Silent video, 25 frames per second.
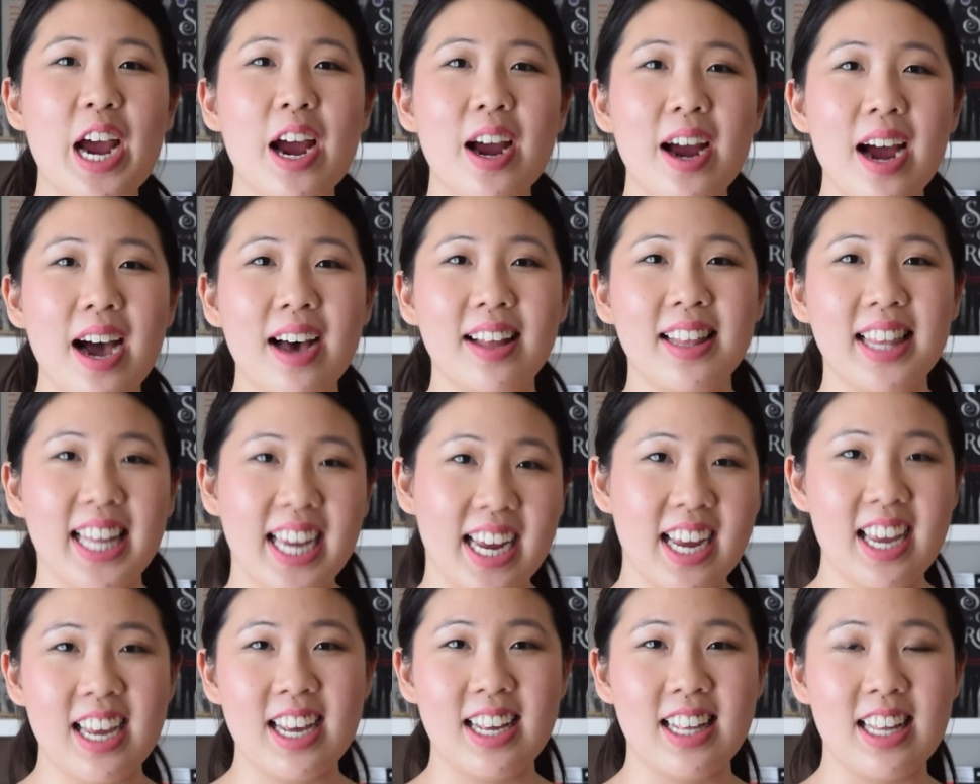I'll
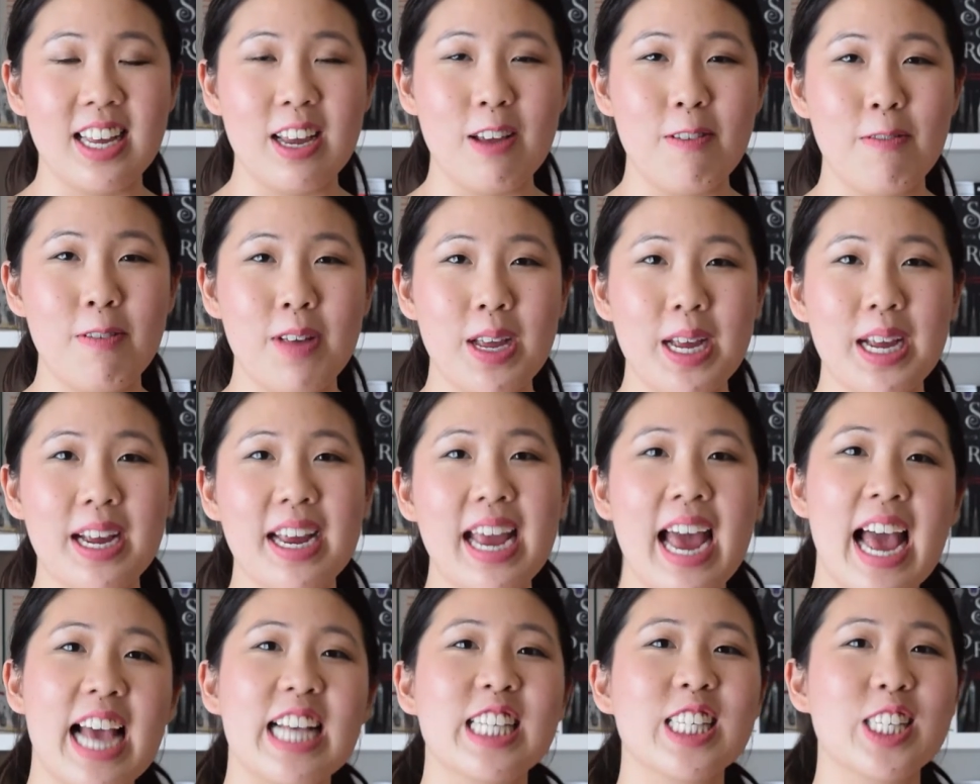link it in
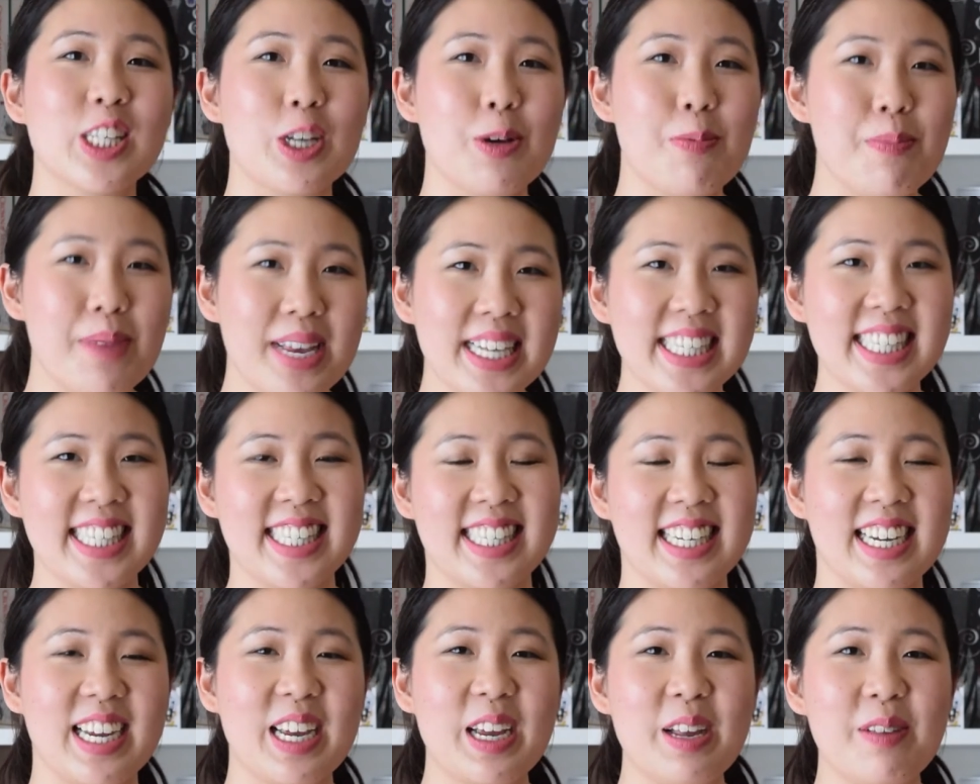case you missed
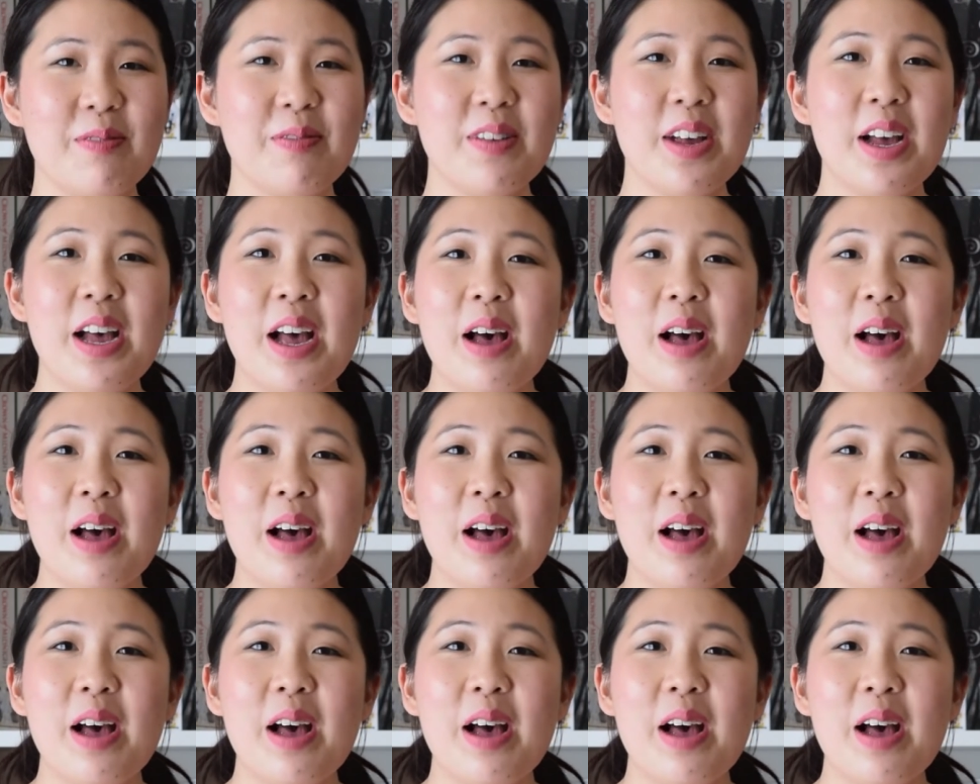it.